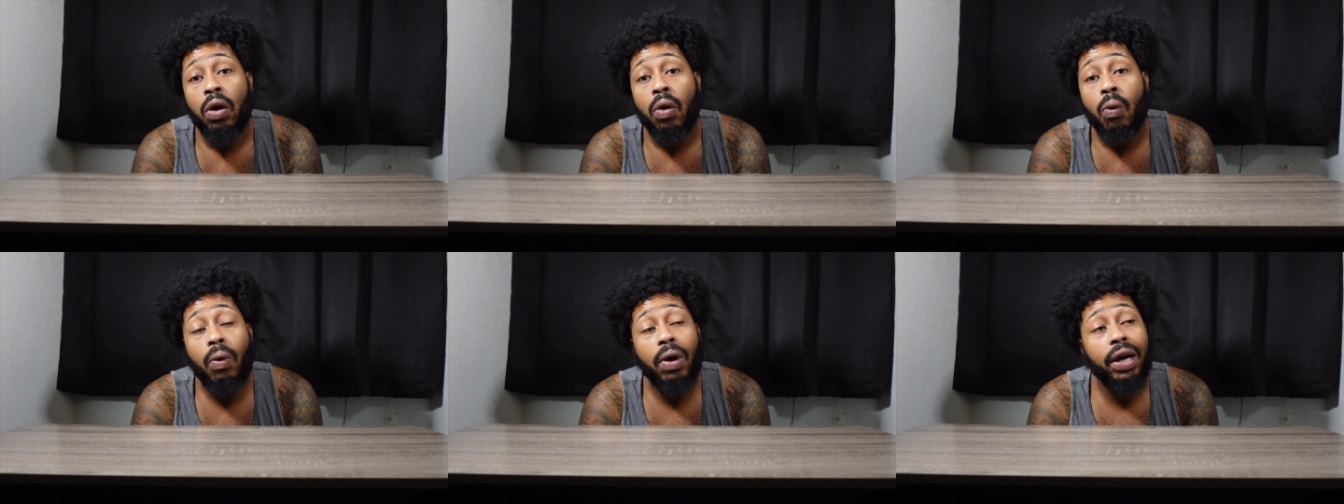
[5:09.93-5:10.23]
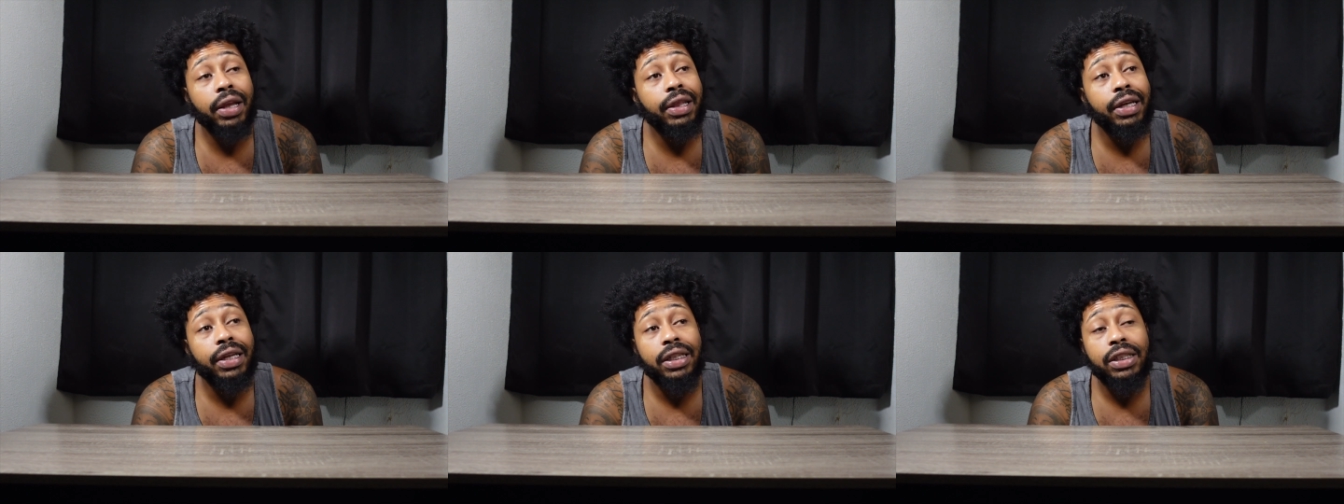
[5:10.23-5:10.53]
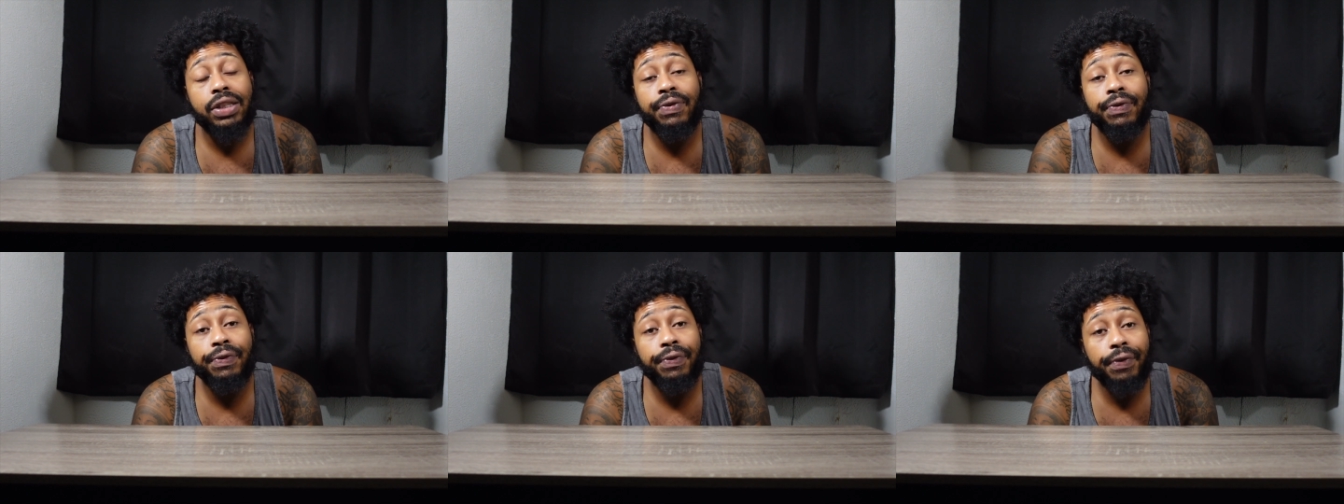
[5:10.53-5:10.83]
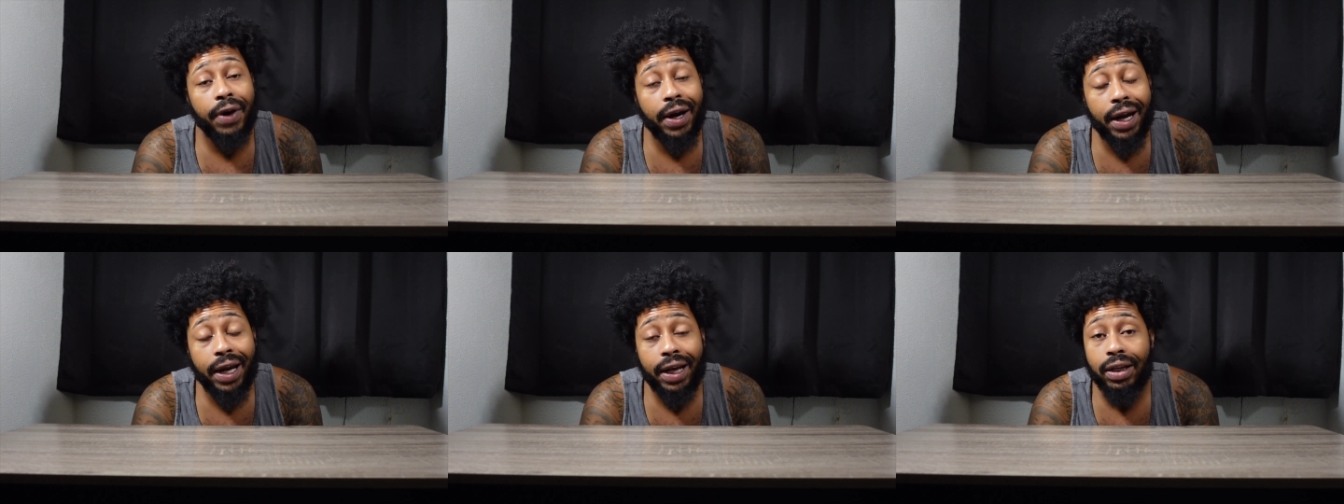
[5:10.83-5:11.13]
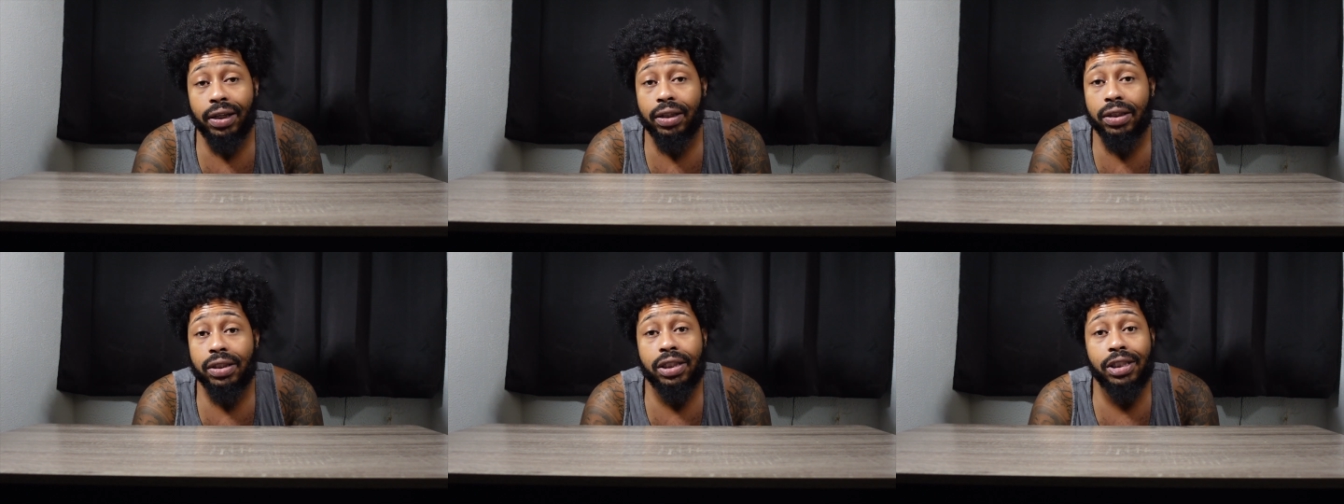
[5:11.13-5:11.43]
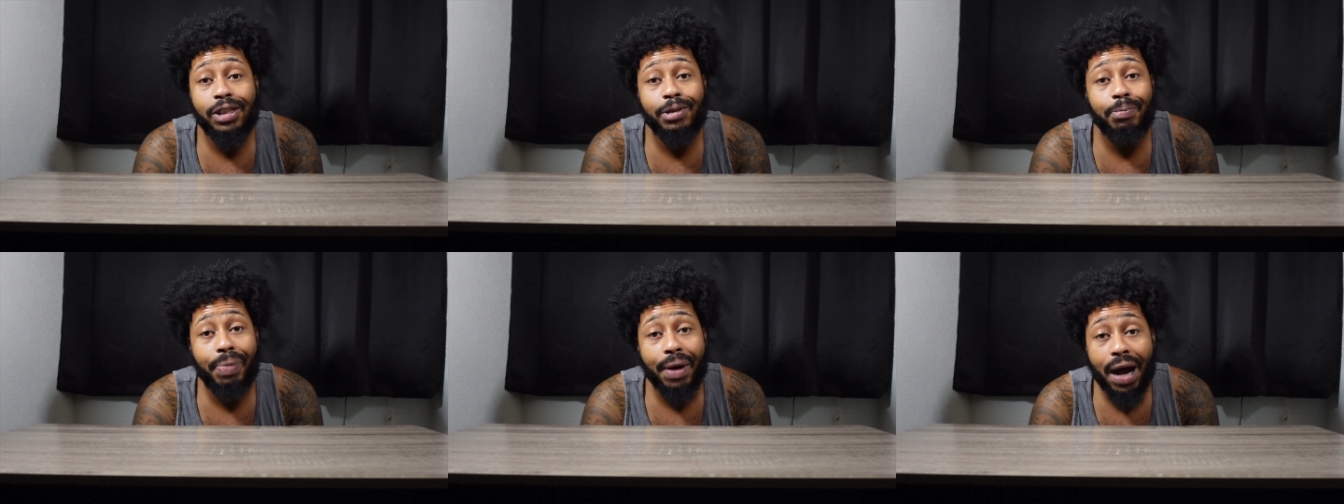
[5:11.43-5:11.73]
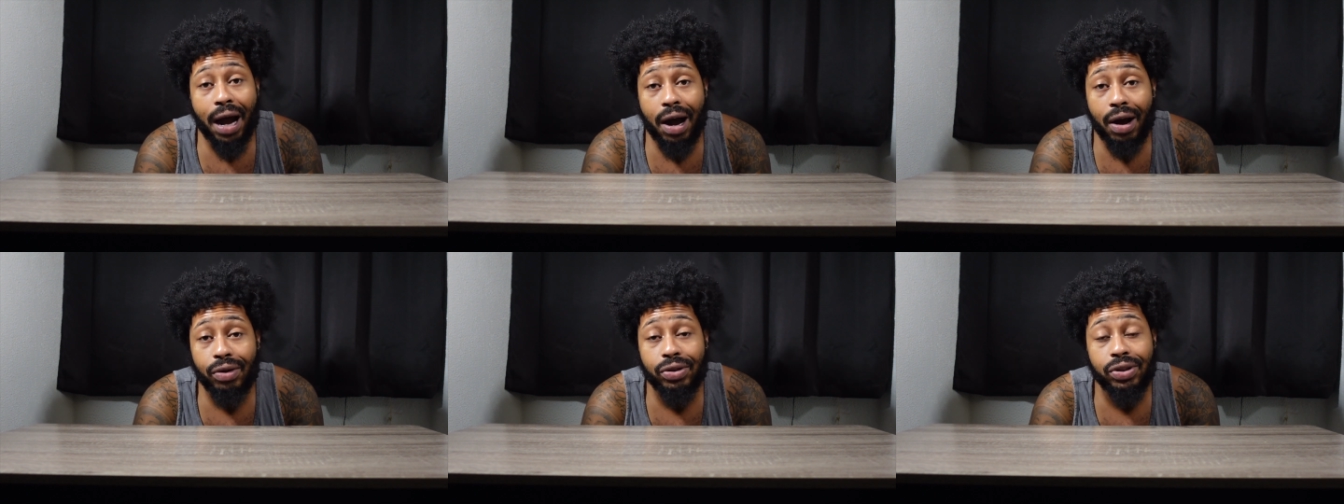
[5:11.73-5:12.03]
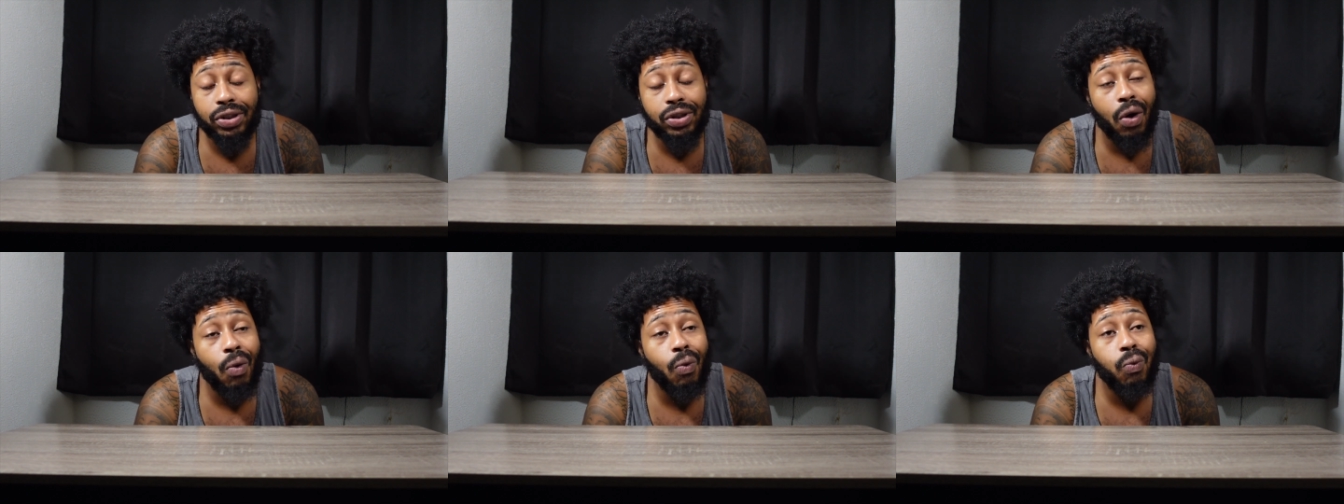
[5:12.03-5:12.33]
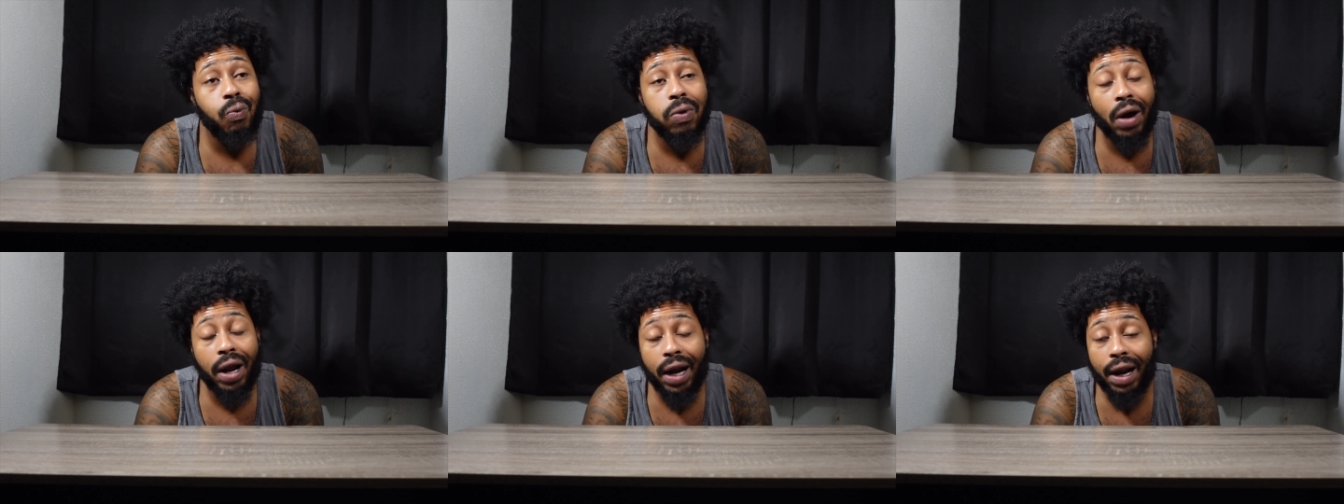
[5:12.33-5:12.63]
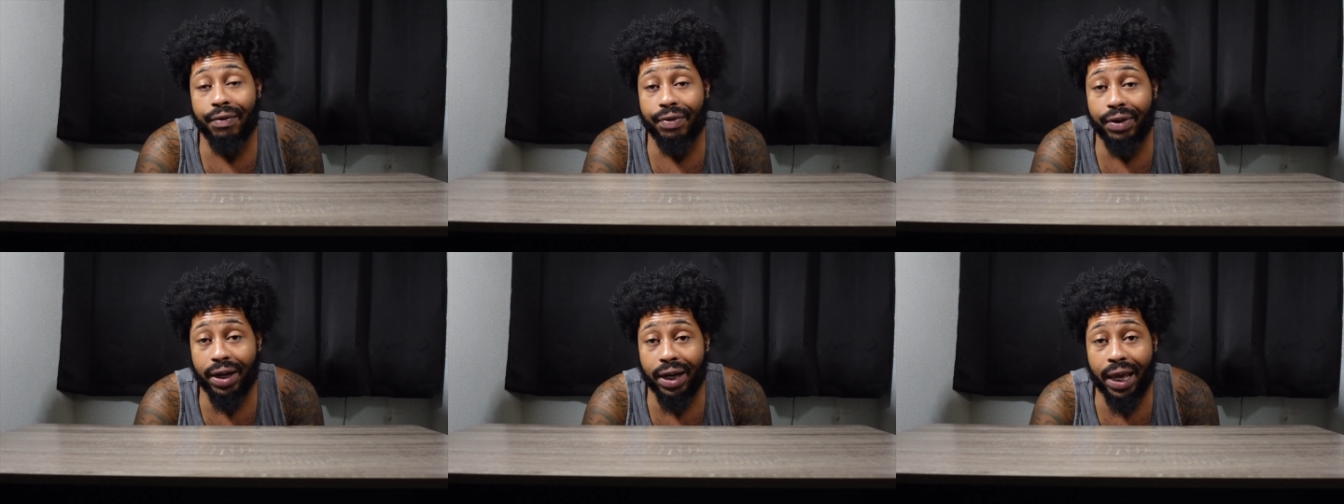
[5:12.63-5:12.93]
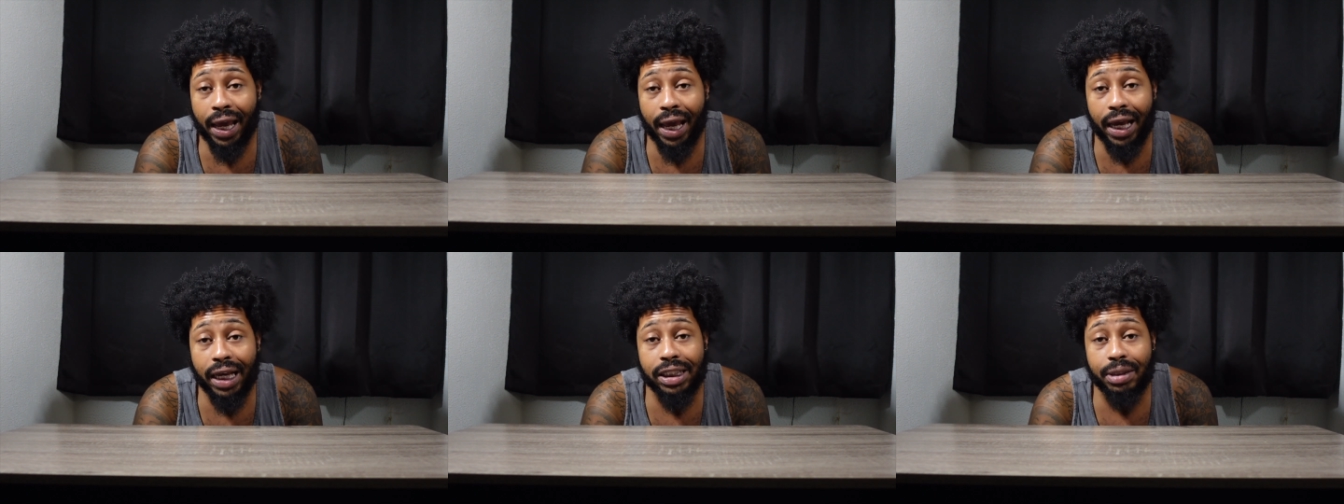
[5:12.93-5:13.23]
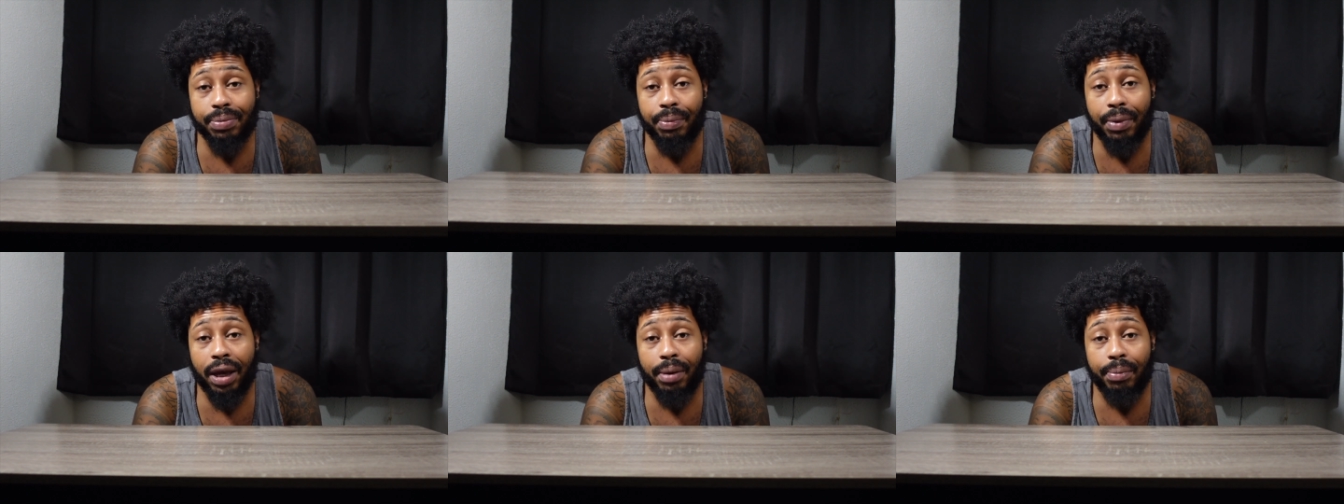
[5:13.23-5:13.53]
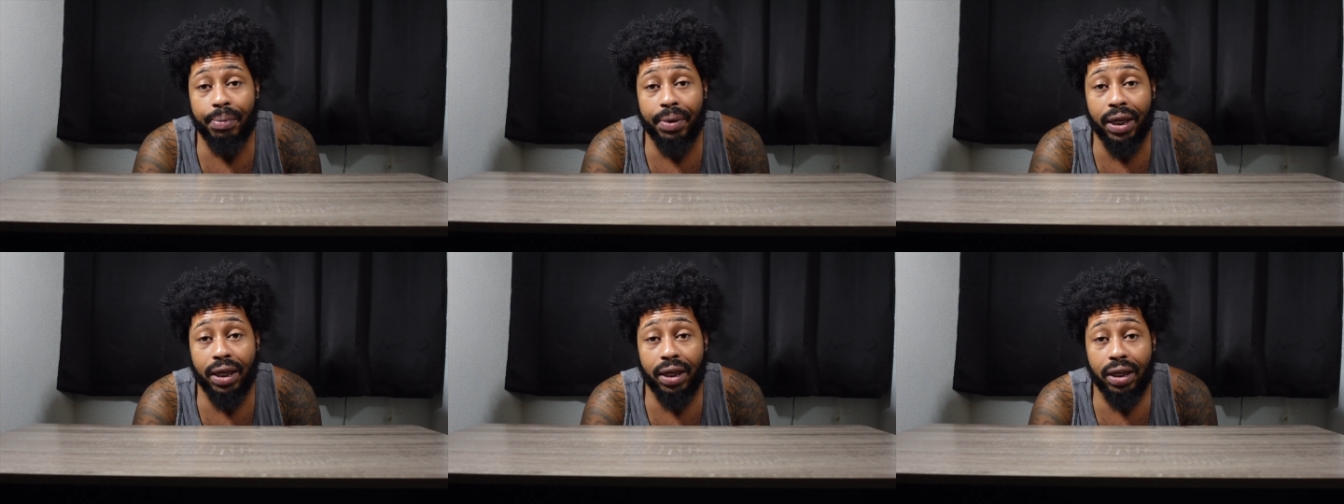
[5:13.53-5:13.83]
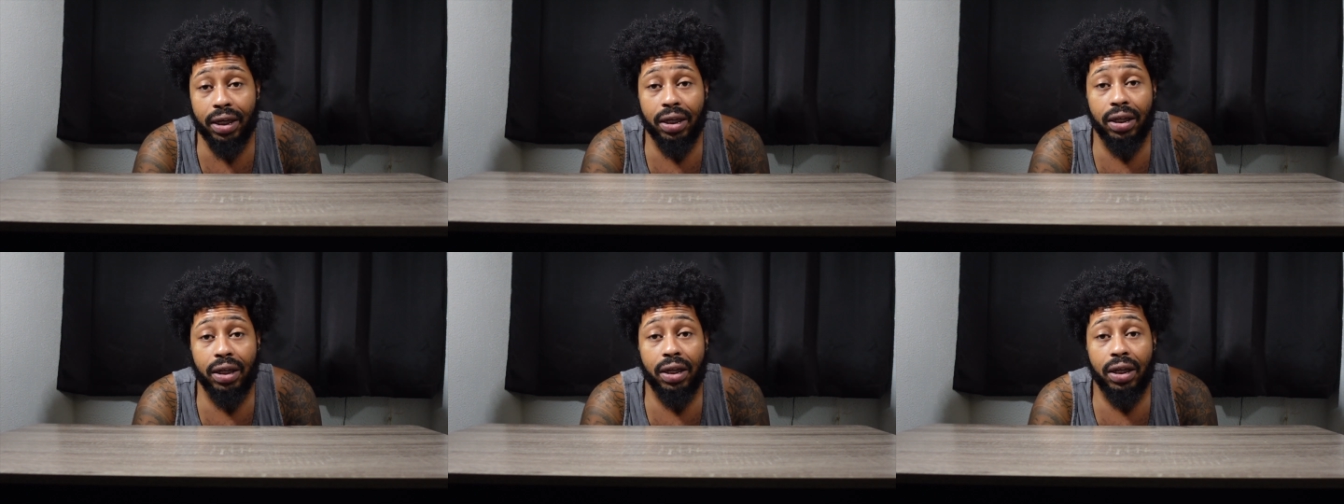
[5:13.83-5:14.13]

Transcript: whether it's friend spouse or whatever the case may be